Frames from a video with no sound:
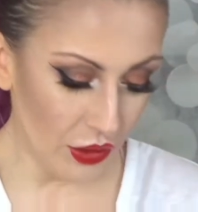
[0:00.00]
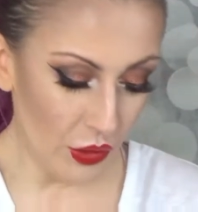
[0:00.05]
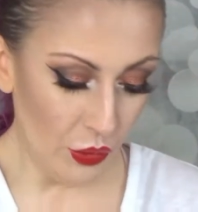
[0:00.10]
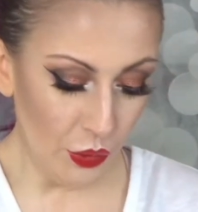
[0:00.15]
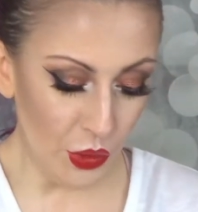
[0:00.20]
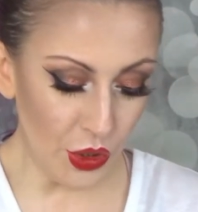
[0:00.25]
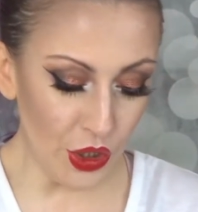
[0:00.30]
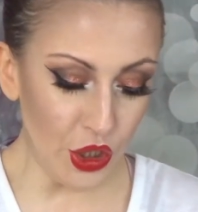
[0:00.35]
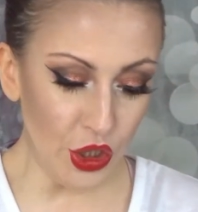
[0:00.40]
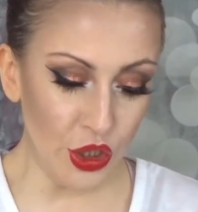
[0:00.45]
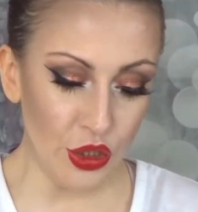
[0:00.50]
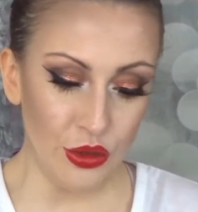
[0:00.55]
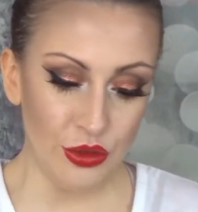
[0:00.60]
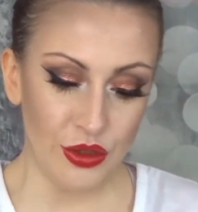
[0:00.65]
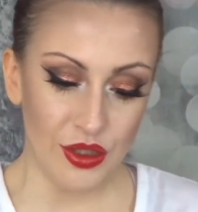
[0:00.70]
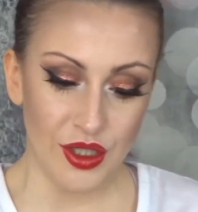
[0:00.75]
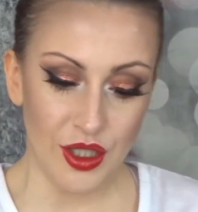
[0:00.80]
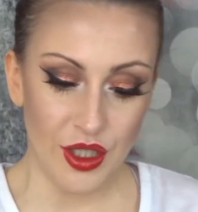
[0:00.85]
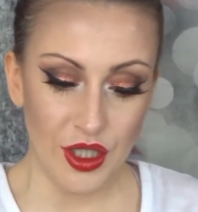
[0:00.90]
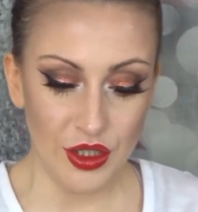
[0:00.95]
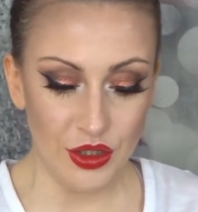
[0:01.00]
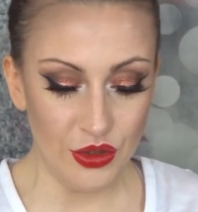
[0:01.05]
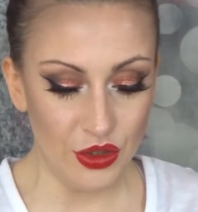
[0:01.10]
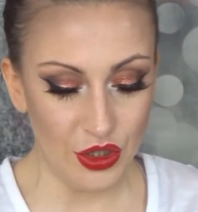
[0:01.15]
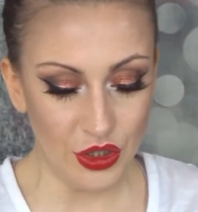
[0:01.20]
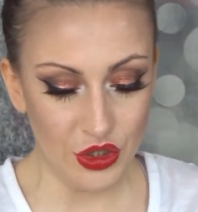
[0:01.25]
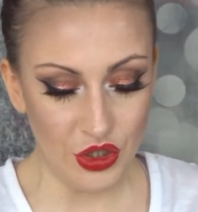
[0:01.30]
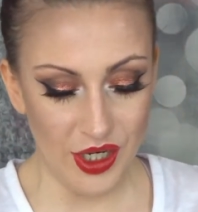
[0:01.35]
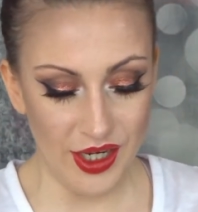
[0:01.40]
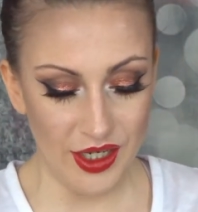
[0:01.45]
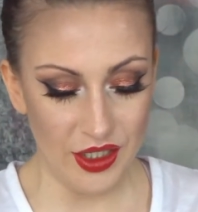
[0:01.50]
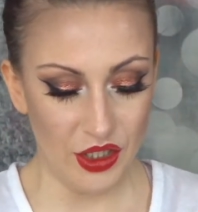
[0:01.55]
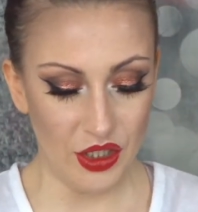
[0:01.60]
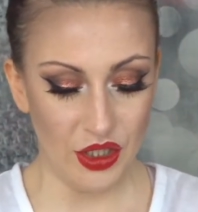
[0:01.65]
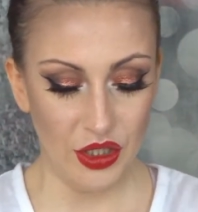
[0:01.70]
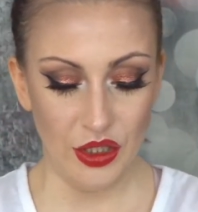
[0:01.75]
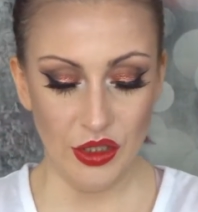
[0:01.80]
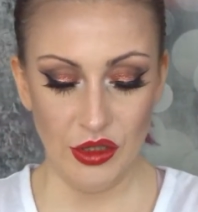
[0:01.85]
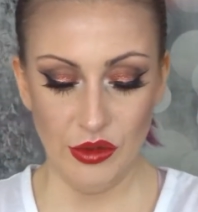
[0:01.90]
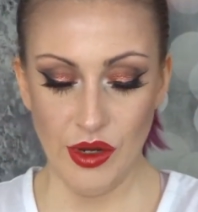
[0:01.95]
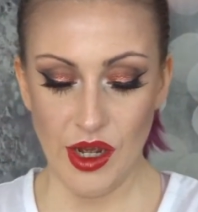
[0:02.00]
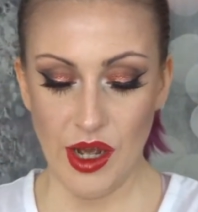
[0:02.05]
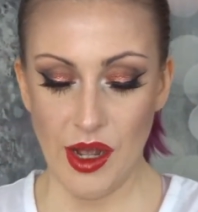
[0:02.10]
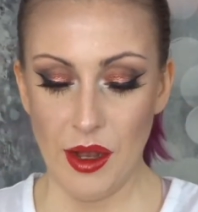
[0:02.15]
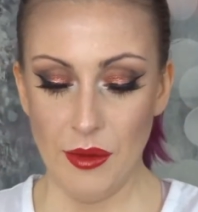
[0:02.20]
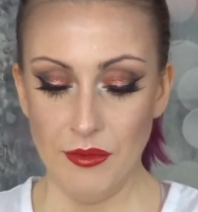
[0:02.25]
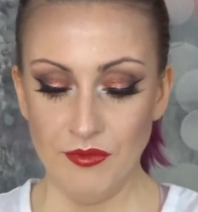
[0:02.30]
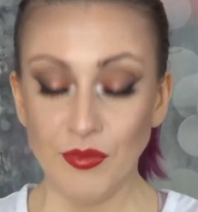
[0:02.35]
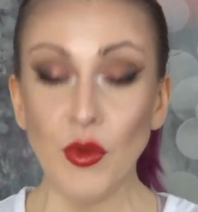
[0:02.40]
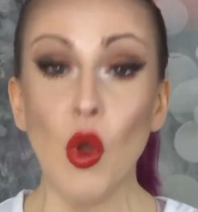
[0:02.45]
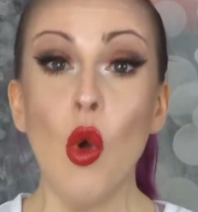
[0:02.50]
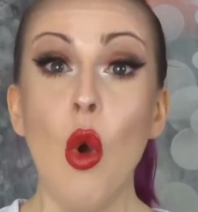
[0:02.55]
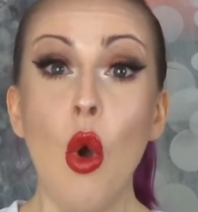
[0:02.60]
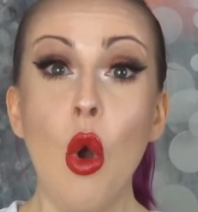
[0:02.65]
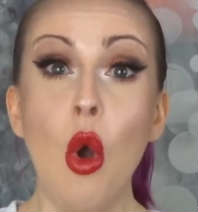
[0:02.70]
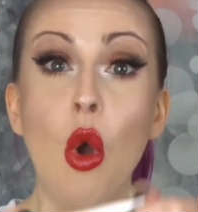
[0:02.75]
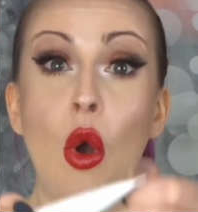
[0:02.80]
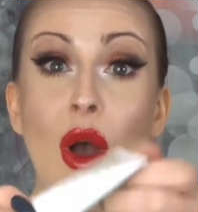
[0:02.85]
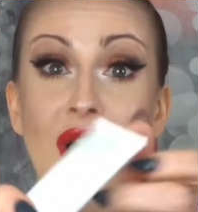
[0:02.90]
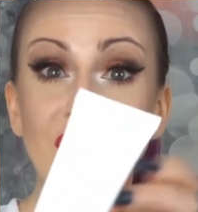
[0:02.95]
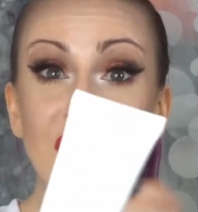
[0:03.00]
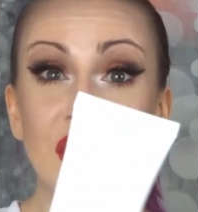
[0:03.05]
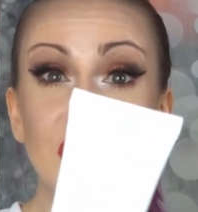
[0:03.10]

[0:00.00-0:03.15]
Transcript: What are you, sir? You're trying to, oh, I've